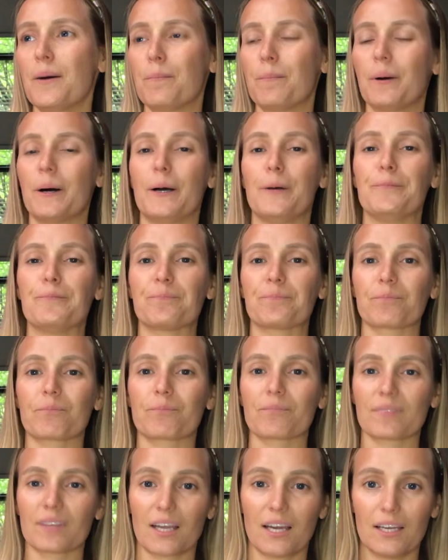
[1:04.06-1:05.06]
but
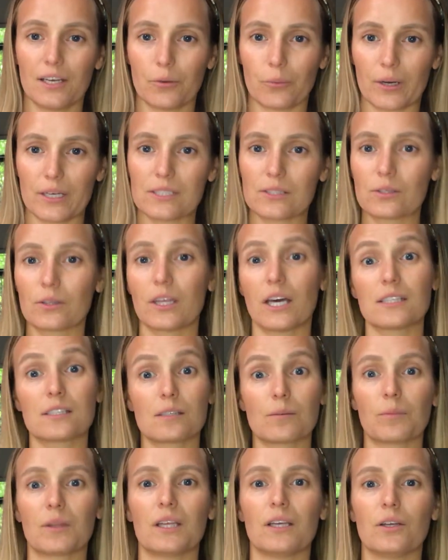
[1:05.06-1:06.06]
anyway, so that's
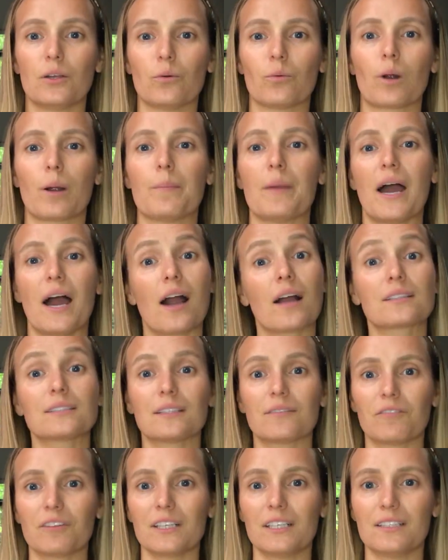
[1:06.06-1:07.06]
something new where I'm
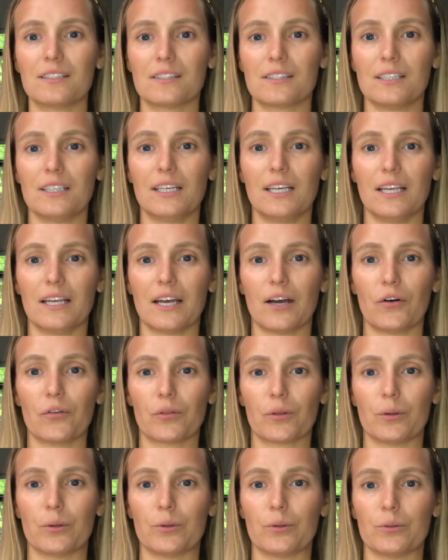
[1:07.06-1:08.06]
actively seeking out
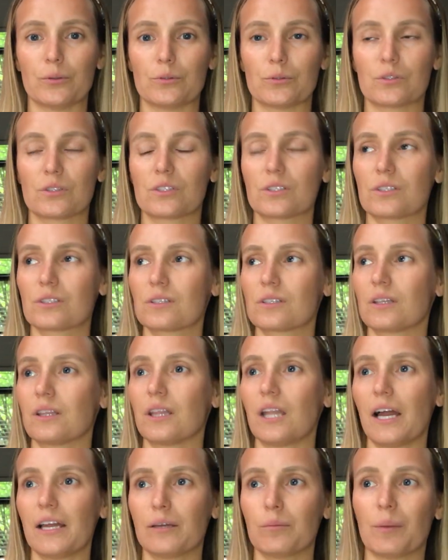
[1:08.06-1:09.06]
those
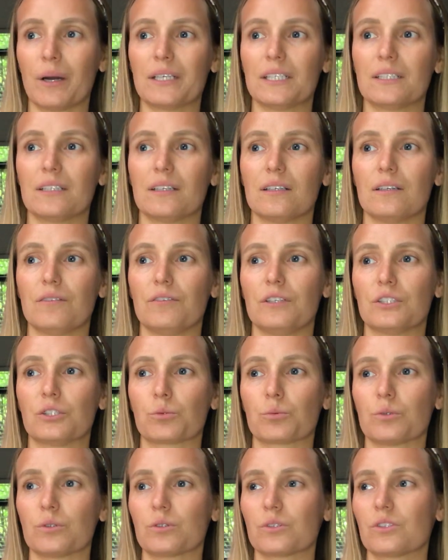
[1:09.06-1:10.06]
like-minded
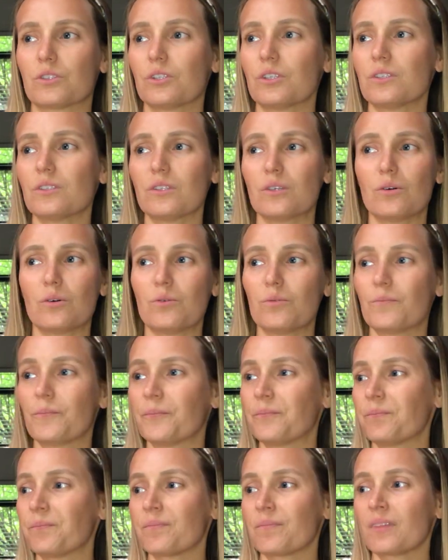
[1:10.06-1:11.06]
individuals just so
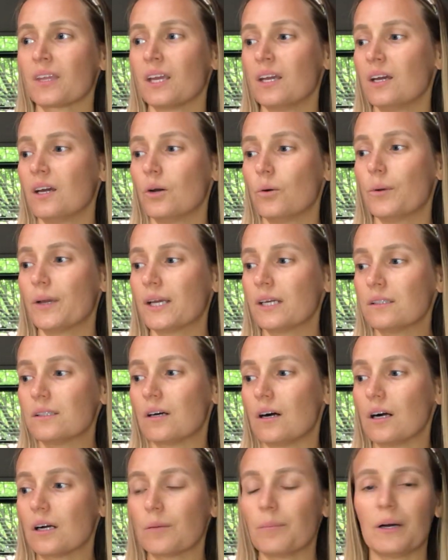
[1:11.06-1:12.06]
we can
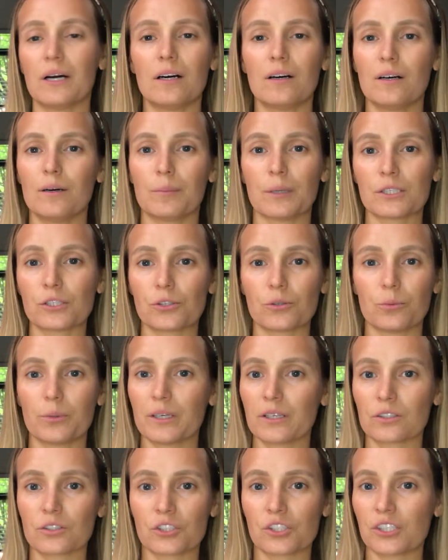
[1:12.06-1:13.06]
talk about a bunch of
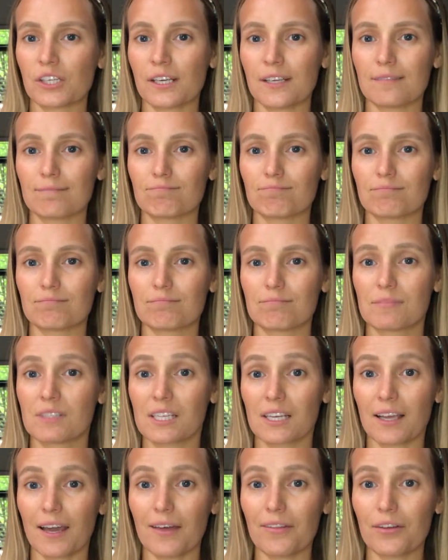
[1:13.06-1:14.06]
weird shit
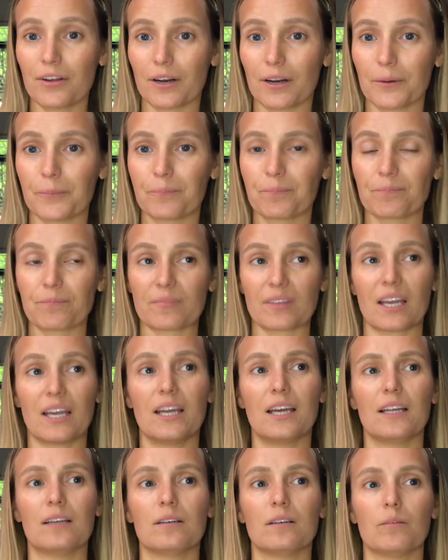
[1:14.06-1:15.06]
together.
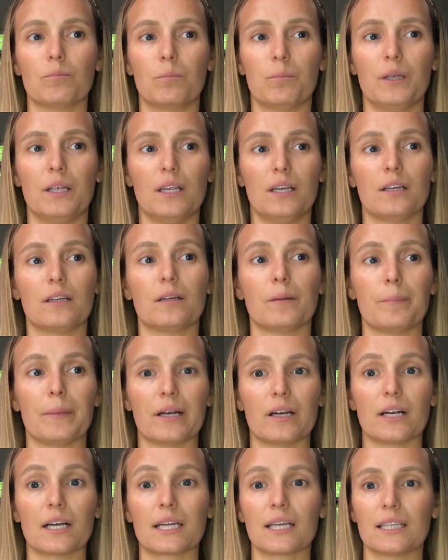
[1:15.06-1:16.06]
And being an
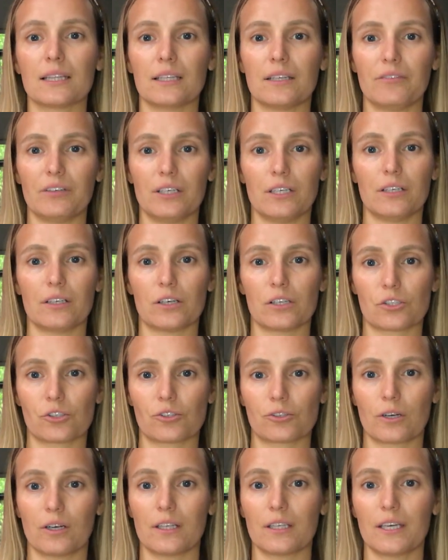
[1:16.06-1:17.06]
American living in
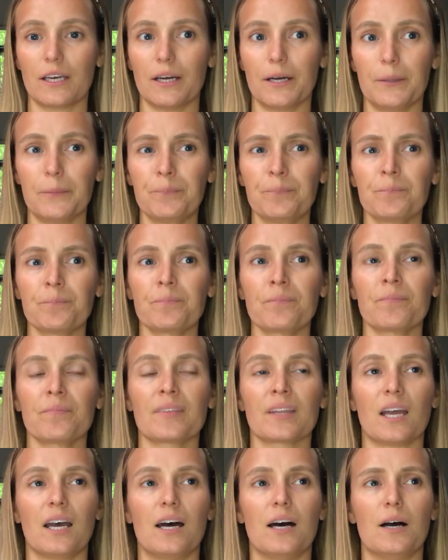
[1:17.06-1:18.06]
Australia,
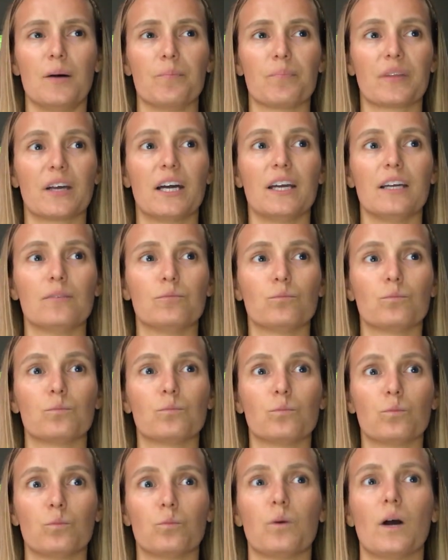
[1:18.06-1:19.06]
I
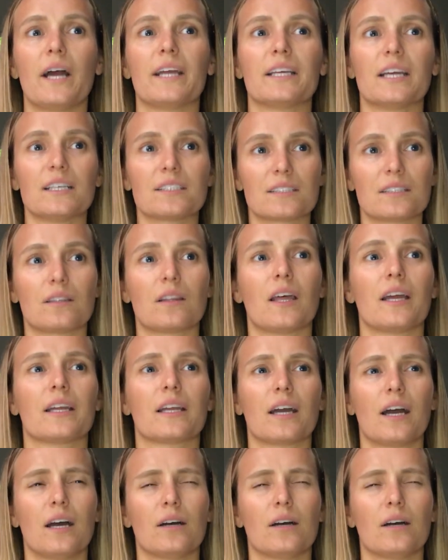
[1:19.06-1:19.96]
guess I